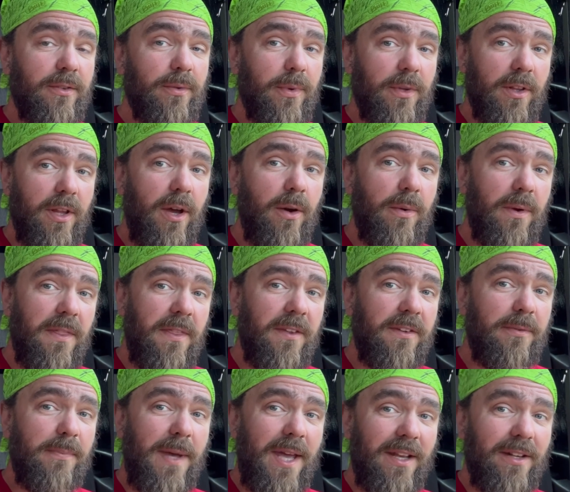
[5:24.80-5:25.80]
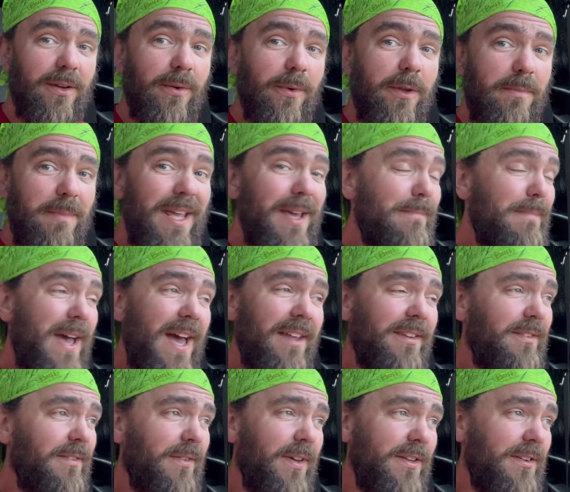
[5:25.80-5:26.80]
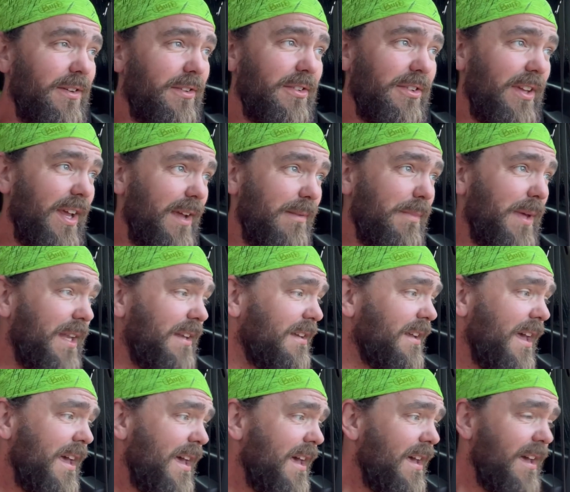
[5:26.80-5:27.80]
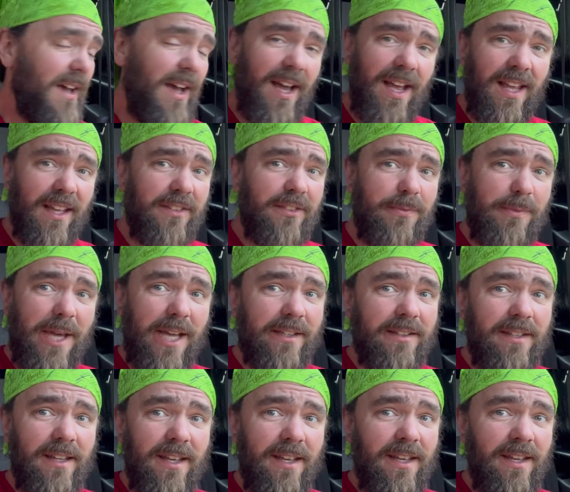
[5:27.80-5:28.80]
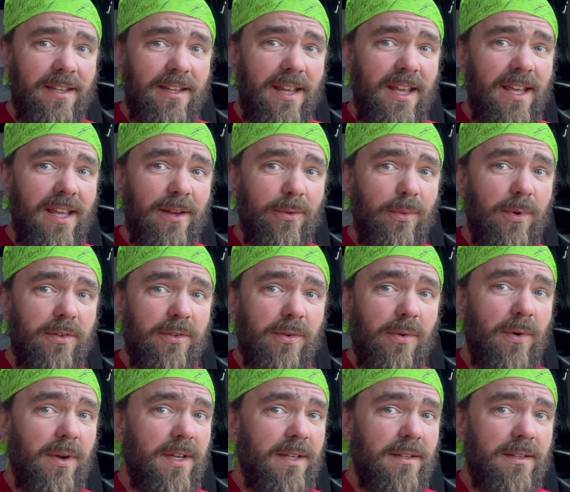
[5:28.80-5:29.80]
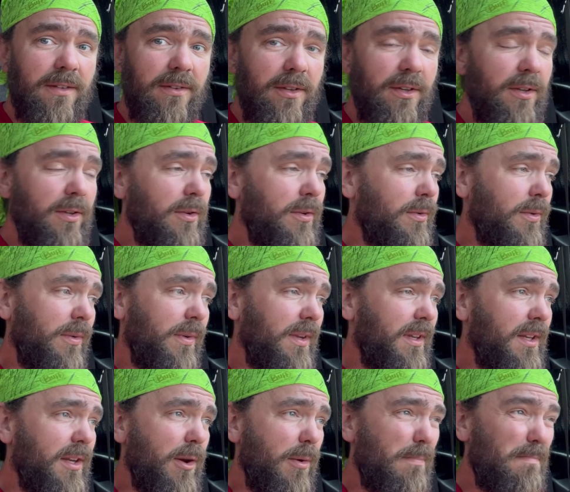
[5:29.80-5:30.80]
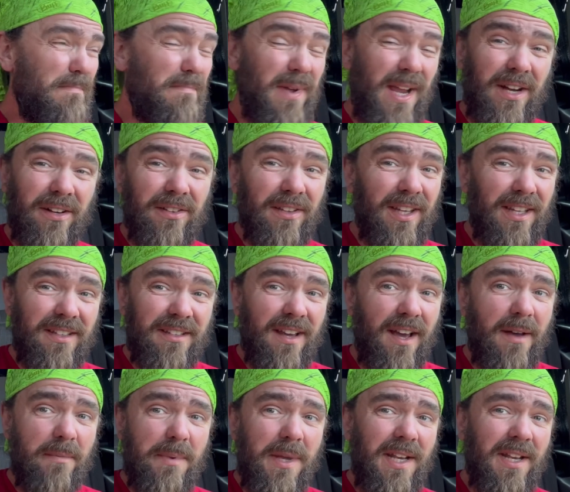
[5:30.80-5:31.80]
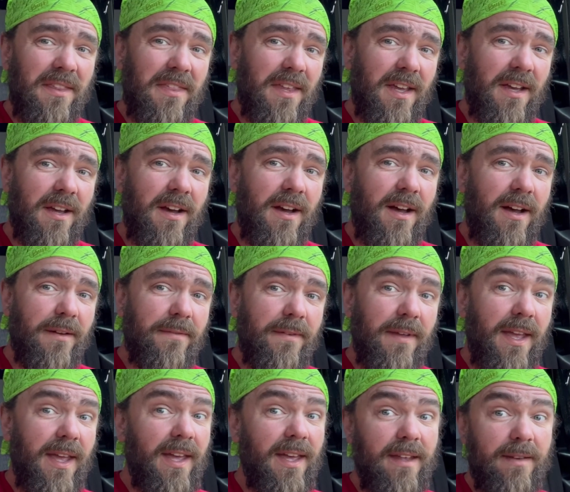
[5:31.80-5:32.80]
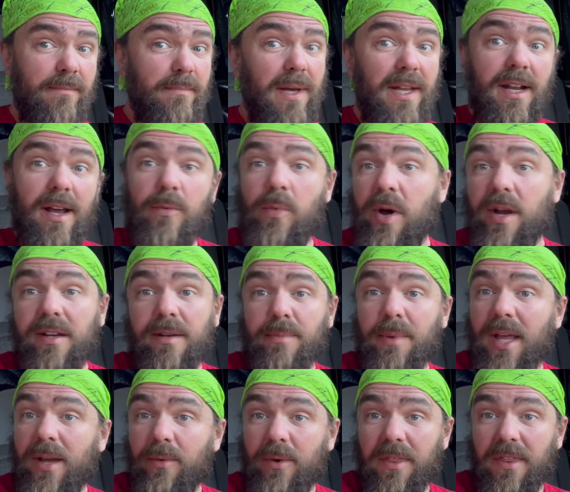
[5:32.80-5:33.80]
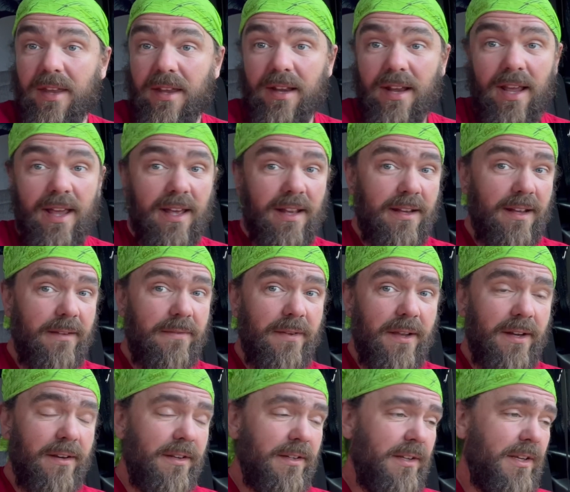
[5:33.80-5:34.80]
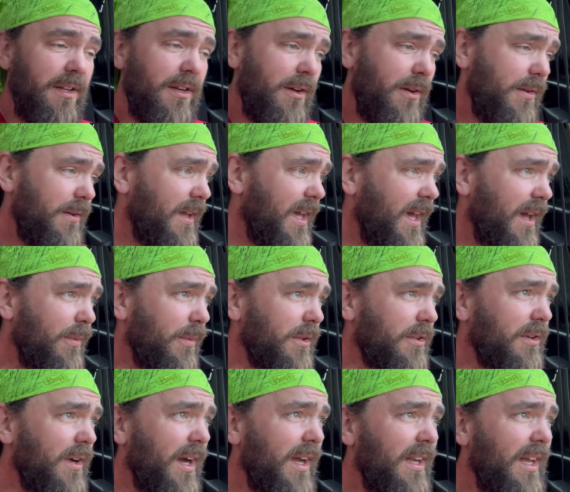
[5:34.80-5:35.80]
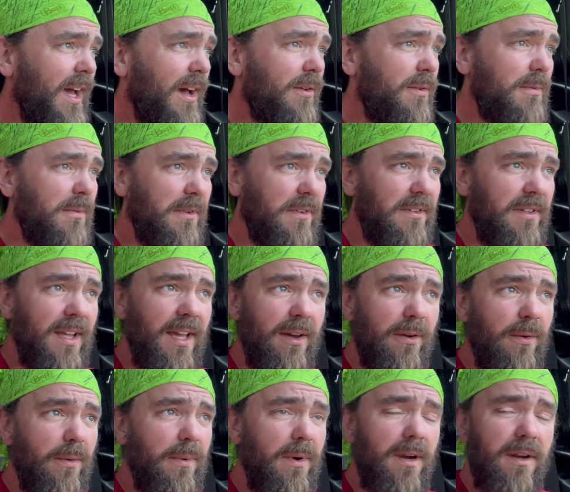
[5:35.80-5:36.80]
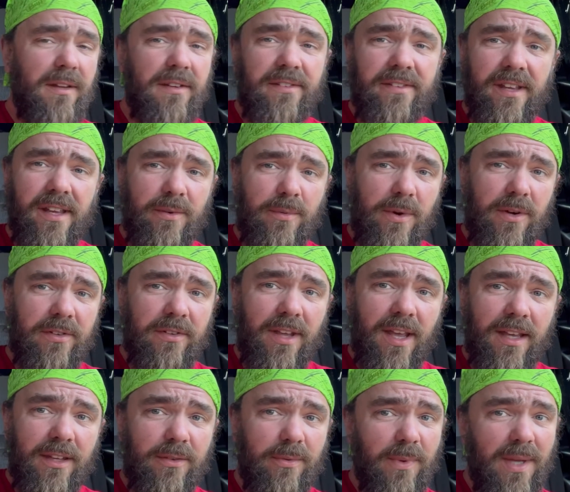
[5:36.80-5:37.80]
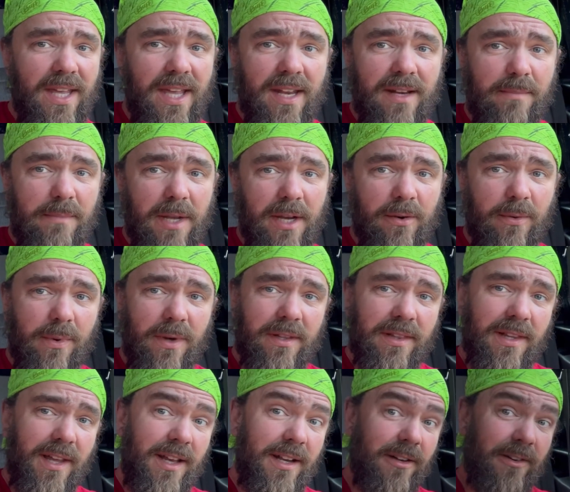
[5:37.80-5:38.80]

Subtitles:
were low with this panel would be a massive understatement. I expected it was going to, barely top anything off, but I wanted to play with it. And I figured, okay, we'll try it out and we'll see how it works. And worst case, we get a bigger one later,